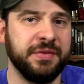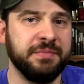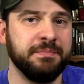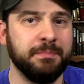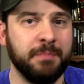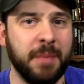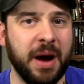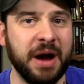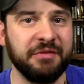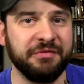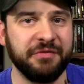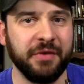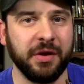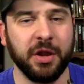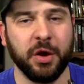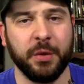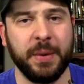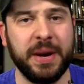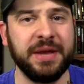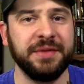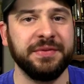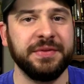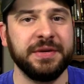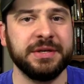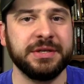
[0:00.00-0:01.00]
my fellow
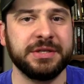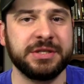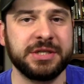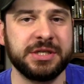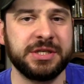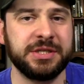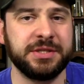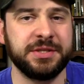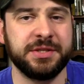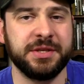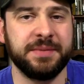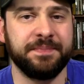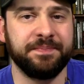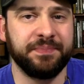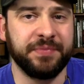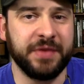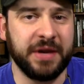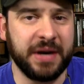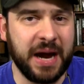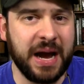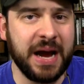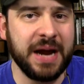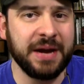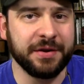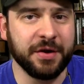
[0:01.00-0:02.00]
atheists that
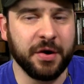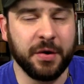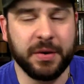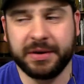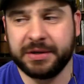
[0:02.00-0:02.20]
I know,